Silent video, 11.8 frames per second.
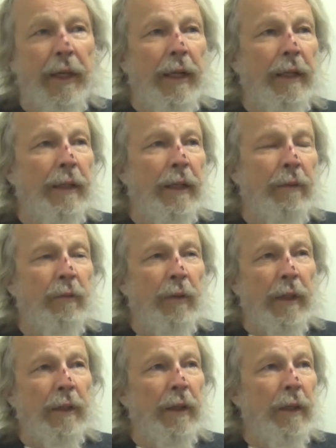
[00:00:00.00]
and then
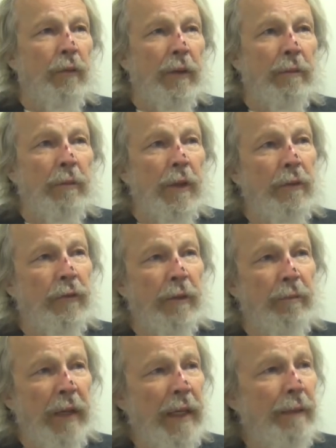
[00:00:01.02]
and then we moved
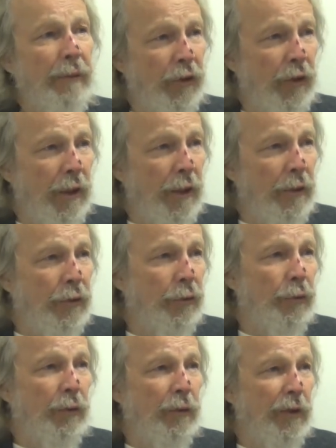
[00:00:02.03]
the baby's
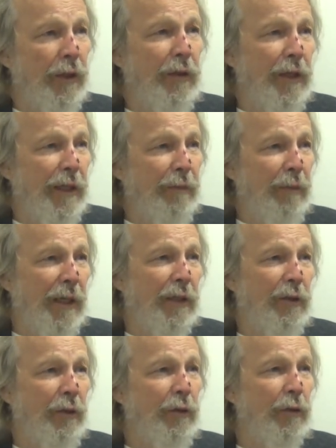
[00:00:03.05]
clothes, which were donated by
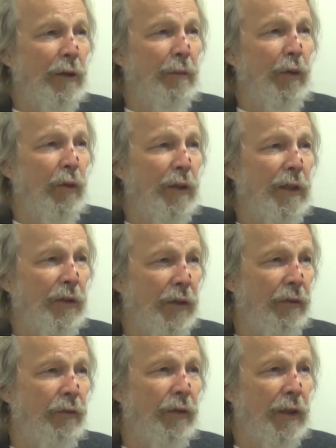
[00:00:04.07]
Google employees
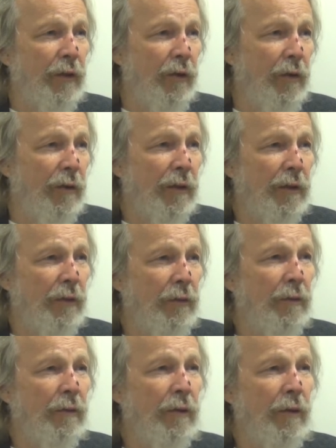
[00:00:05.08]
at, at Kirkland,
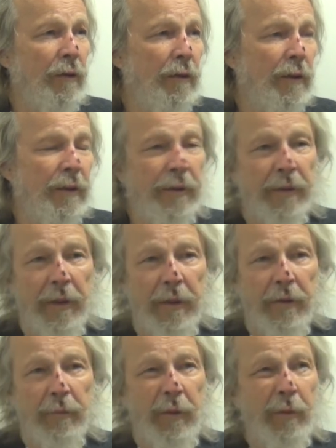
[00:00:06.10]
Google Kirkland,
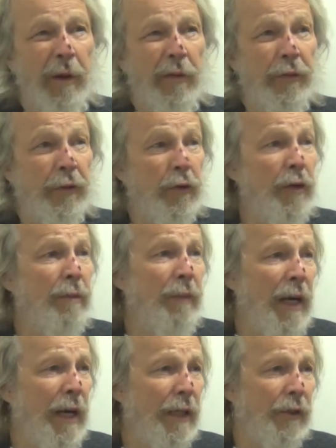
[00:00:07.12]
about 30
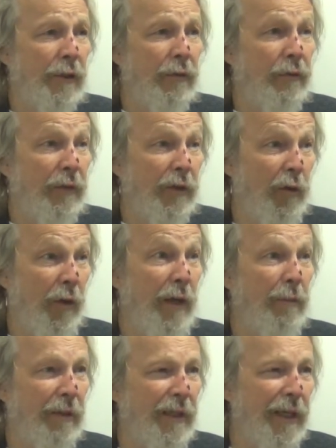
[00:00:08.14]
bags of
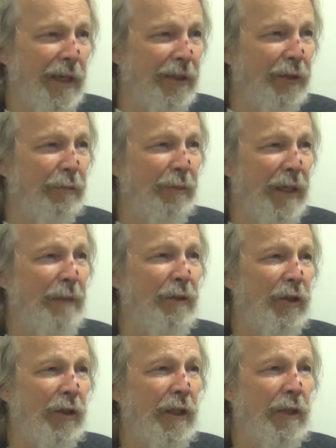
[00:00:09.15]
incredibly nice
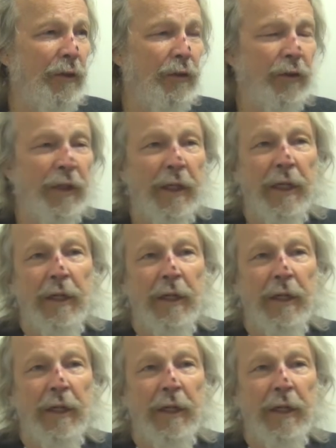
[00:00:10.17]
baby's clothes.